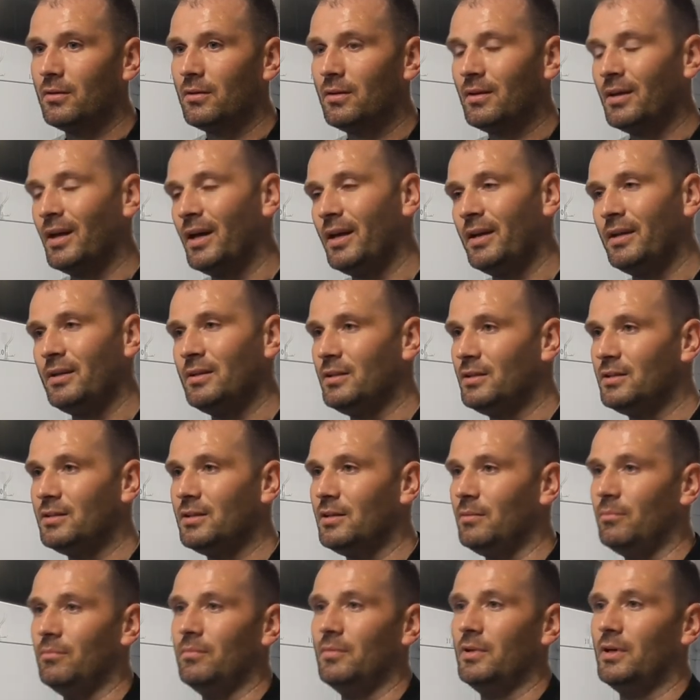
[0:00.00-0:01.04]
Gary and his
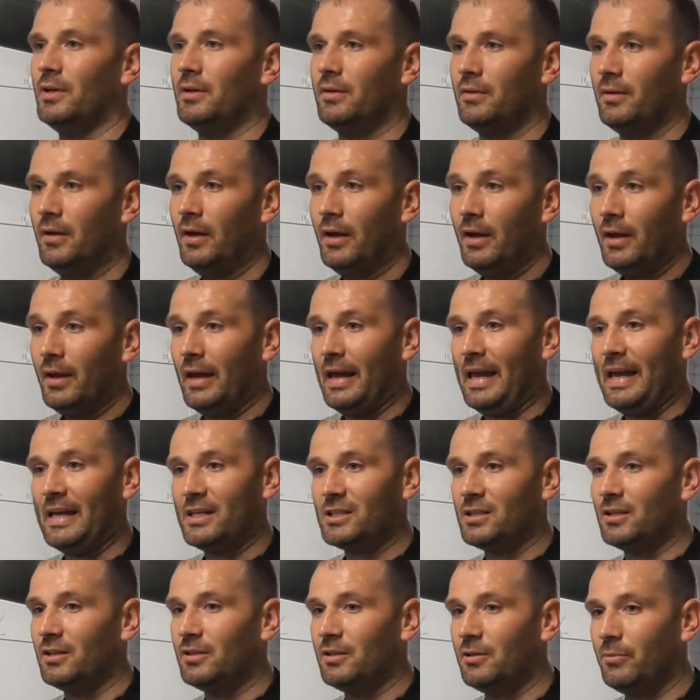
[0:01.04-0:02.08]
team are
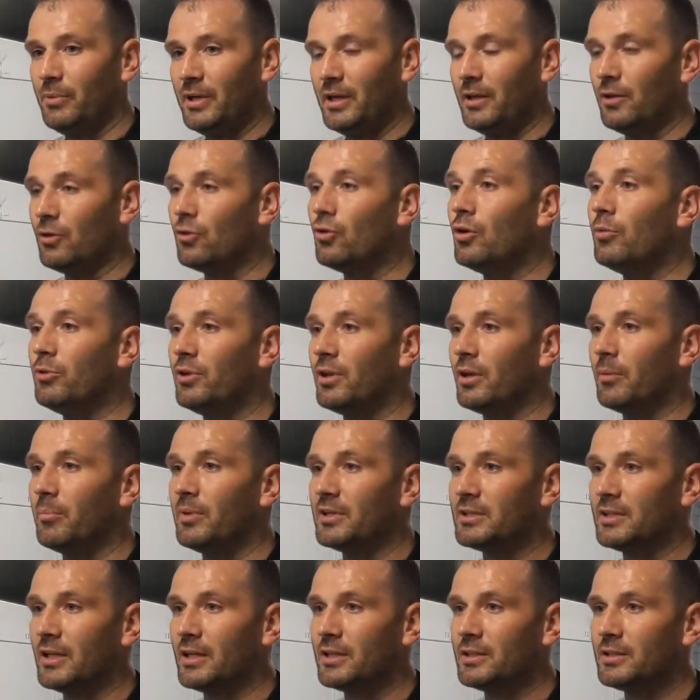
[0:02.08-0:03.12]
excellent in the way they go about their
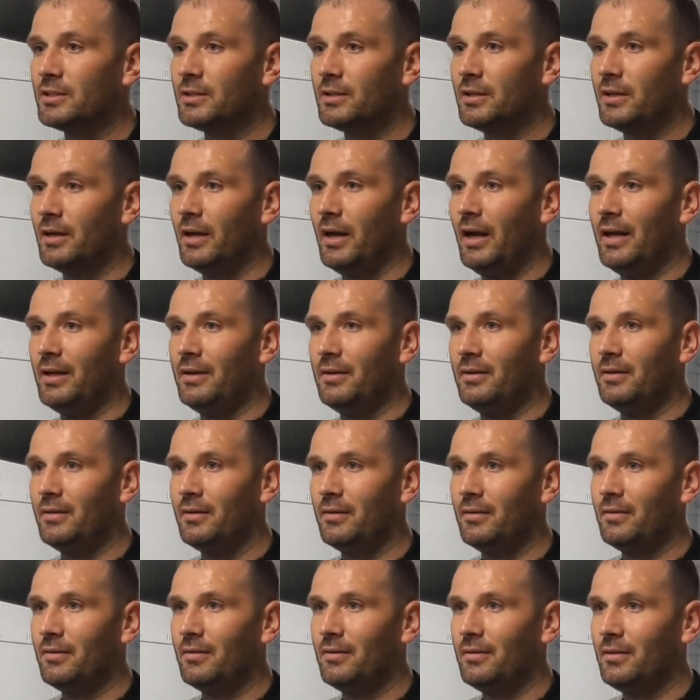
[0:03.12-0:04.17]
business, and
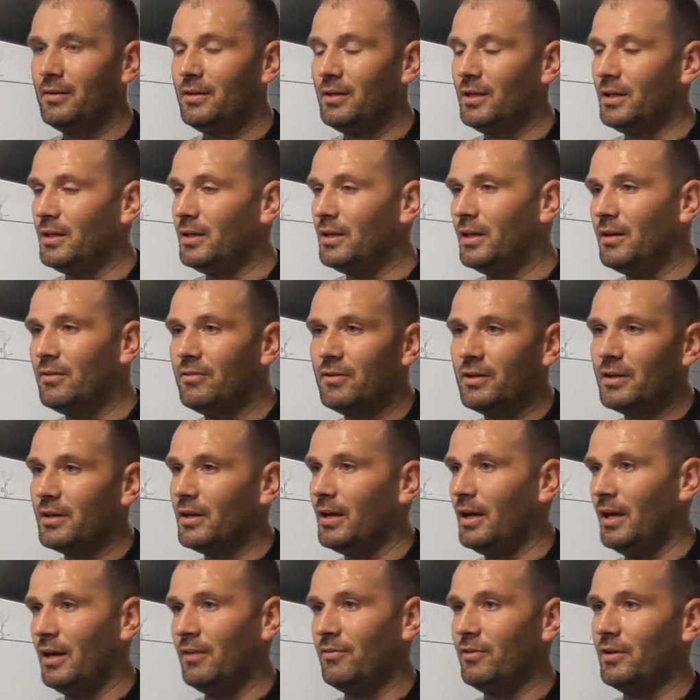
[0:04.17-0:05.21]
you never
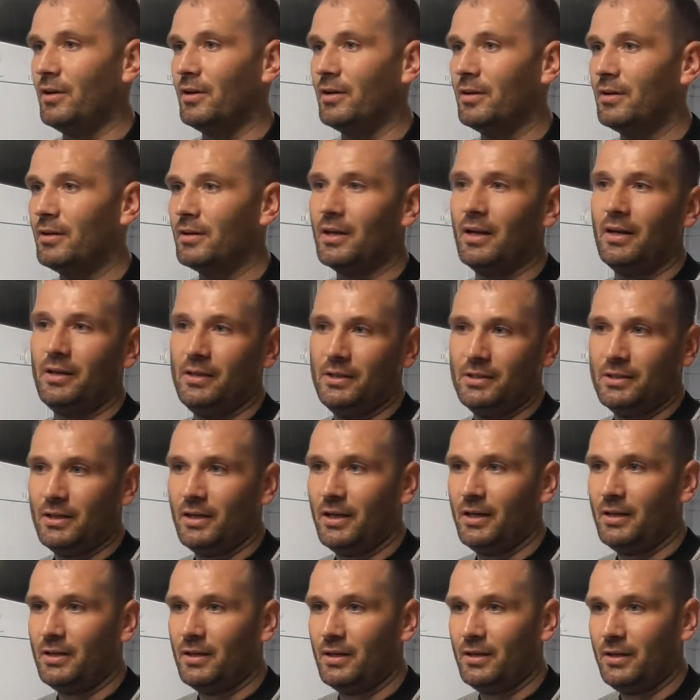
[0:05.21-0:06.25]
ever get an easy
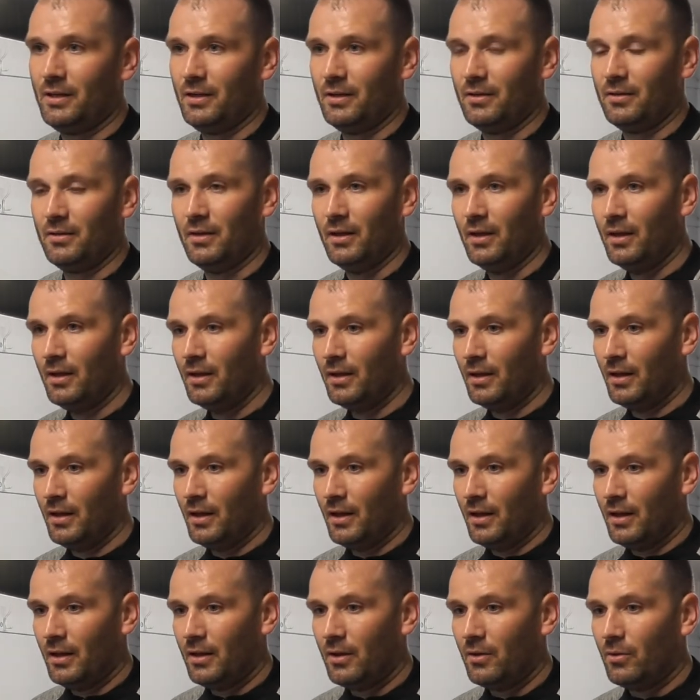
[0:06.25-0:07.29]
ride out here. And
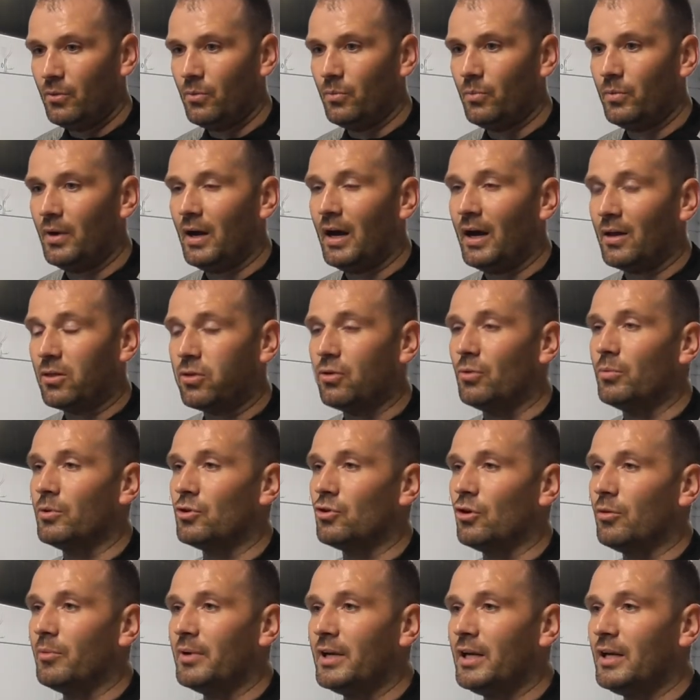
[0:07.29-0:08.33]
I thought we
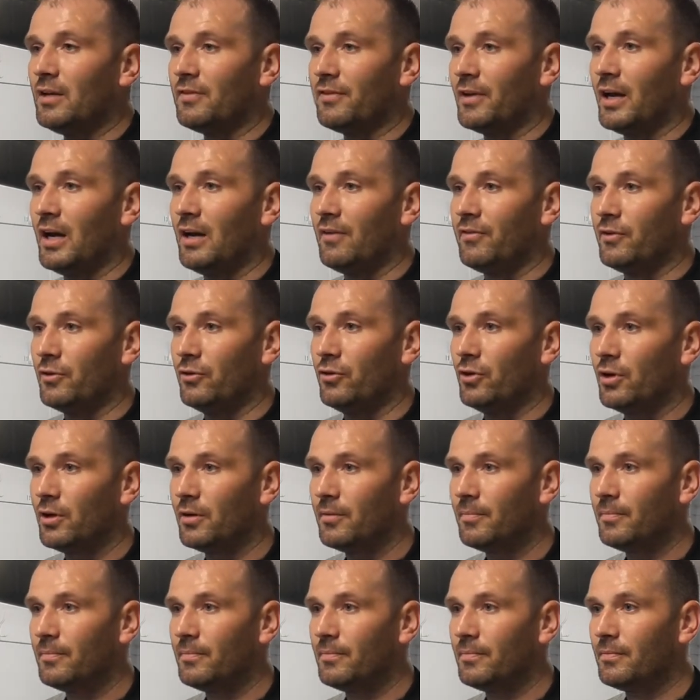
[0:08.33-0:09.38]
dominated for half an
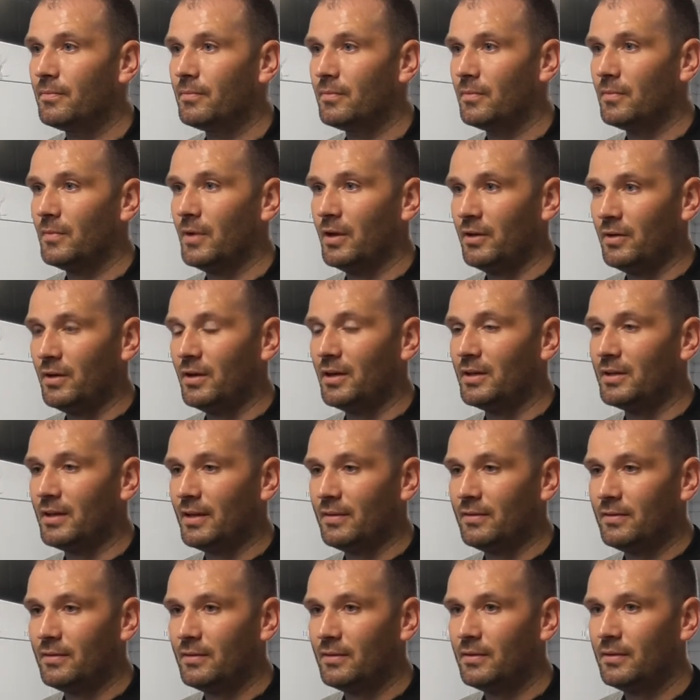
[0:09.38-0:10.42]
hour, I really
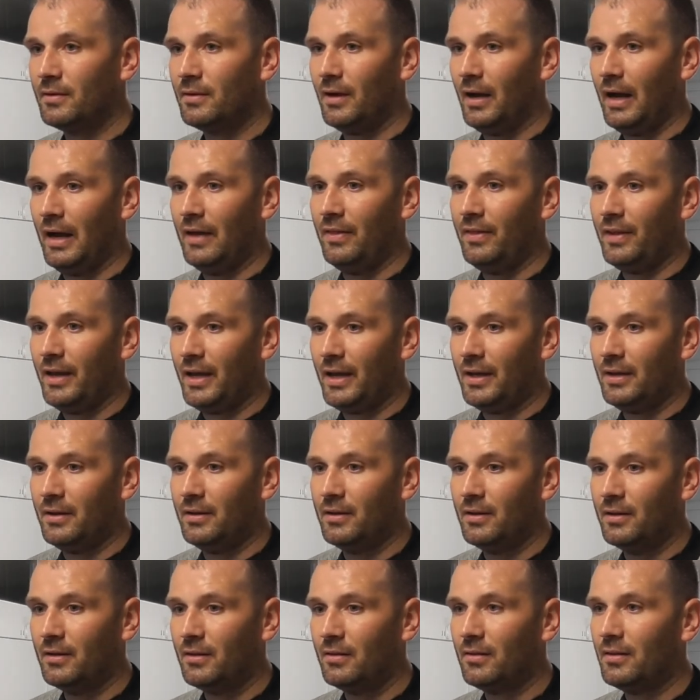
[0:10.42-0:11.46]
did, and
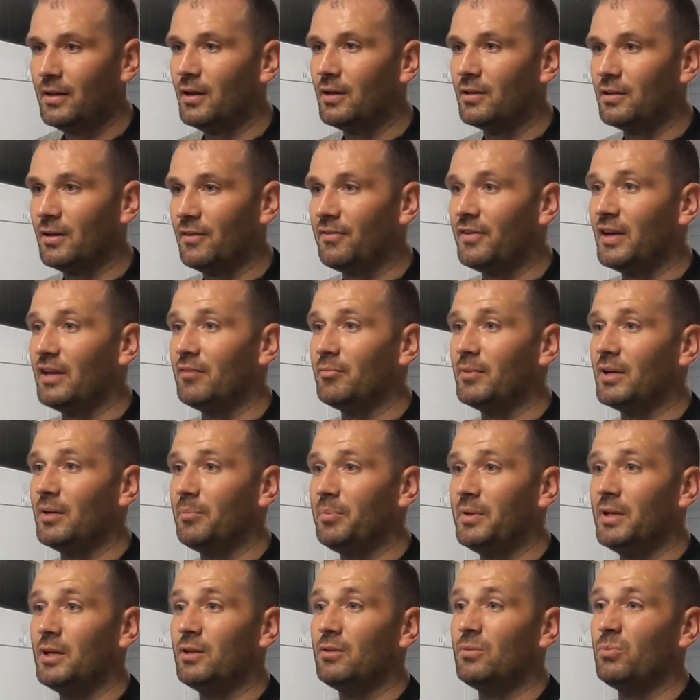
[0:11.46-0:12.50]
then they had a 5 minute
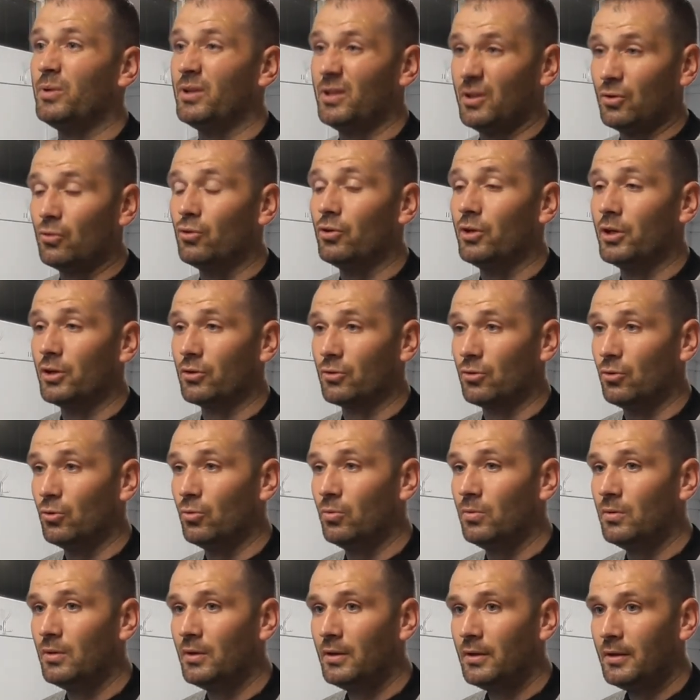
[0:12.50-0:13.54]
period where they got their
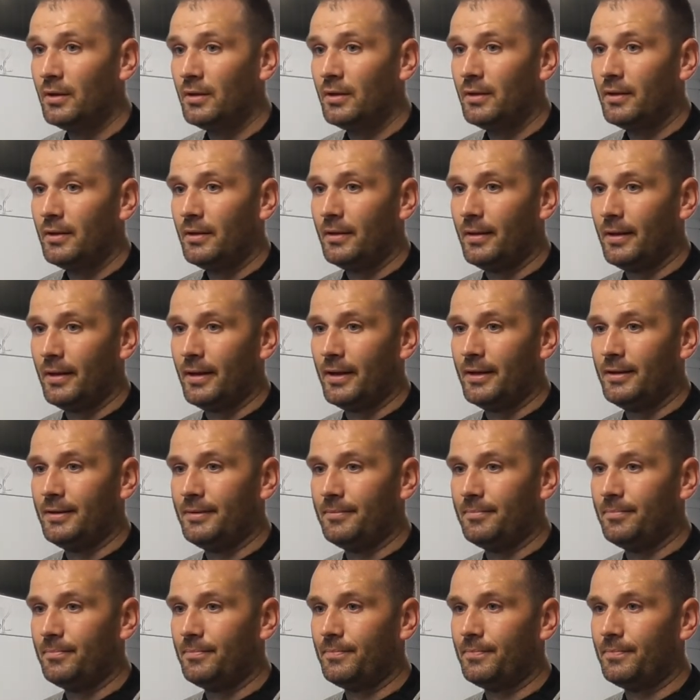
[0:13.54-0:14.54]
goal, and